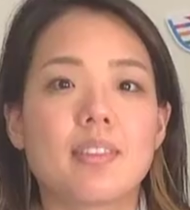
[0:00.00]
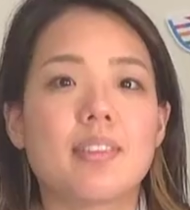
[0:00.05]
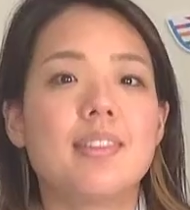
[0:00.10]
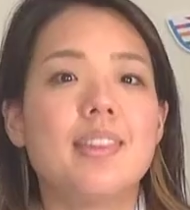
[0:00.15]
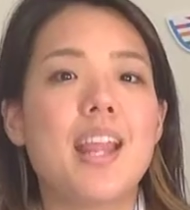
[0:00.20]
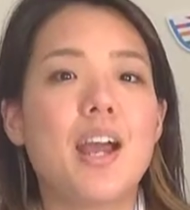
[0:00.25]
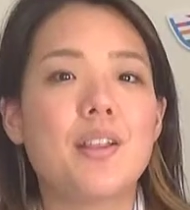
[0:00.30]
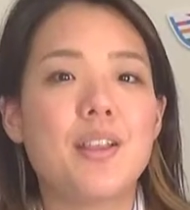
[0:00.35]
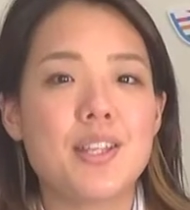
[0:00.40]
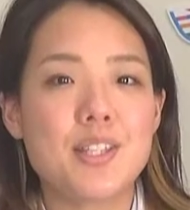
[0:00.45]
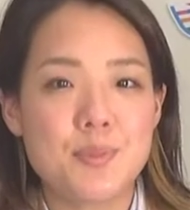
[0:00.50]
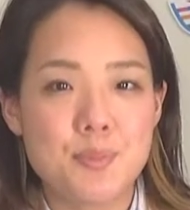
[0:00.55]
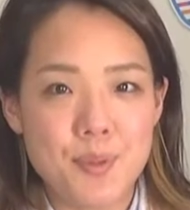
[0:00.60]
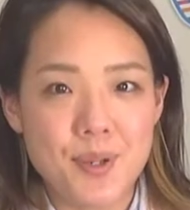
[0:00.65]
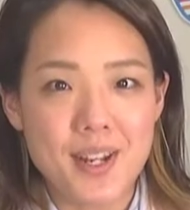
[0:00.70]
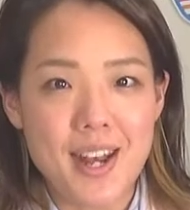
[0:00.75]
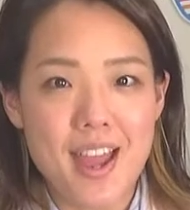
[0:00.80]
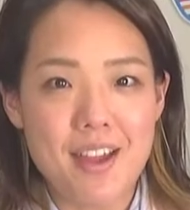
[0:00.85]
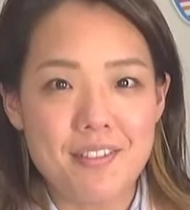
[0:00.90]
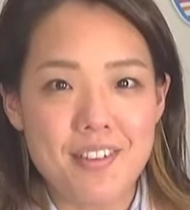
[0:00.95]
Now let's
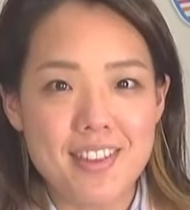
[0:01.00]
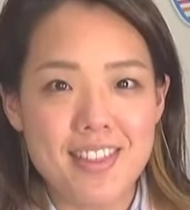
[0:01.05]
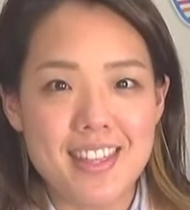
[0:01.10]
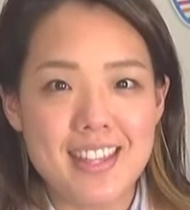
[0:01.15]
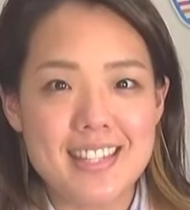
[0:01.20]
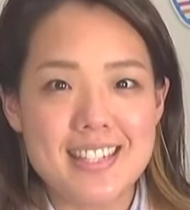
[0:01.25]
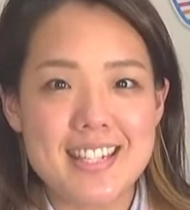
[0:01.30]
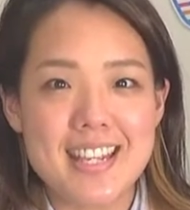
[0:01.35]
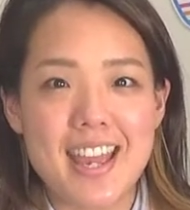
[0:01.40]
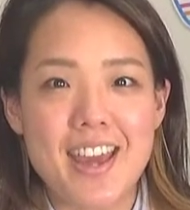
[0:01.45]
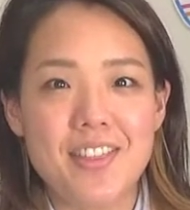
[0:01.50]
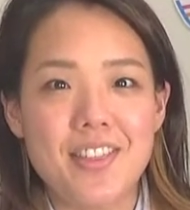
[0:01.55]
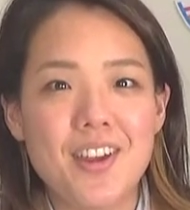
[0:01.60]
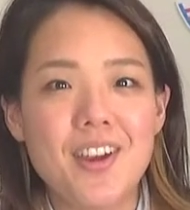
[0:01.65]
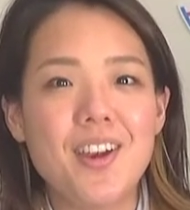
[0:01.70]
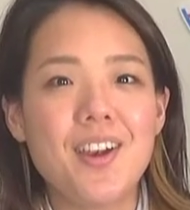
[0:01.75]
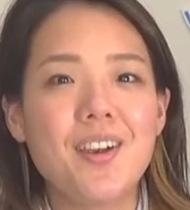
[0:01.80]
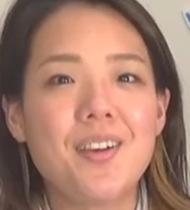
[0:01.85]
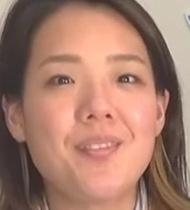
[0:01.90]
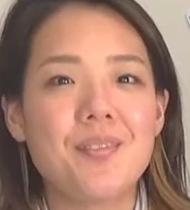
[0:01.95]
put everything
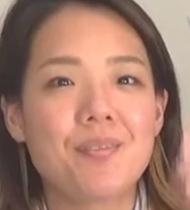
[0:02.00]
together.